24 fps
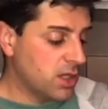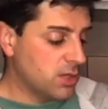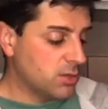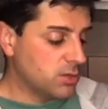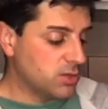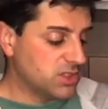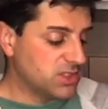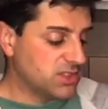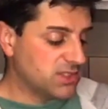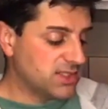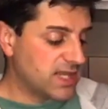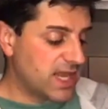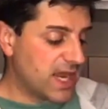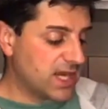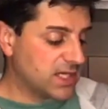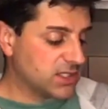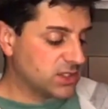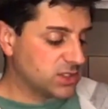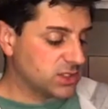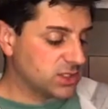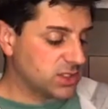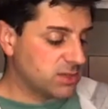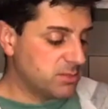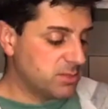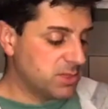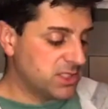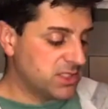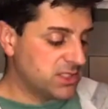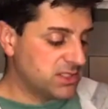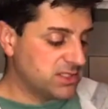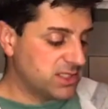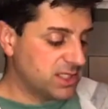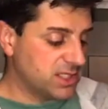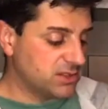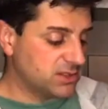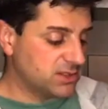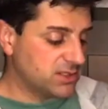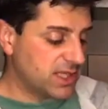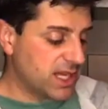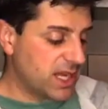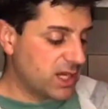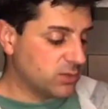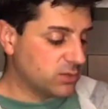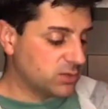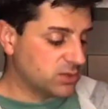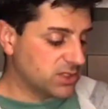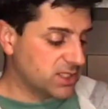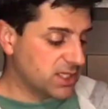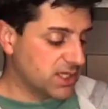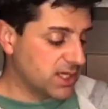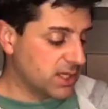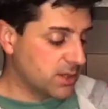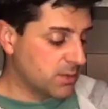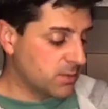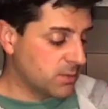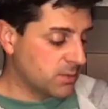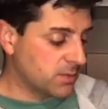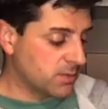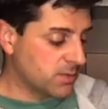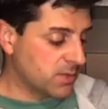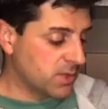which has actually been dealt out to him,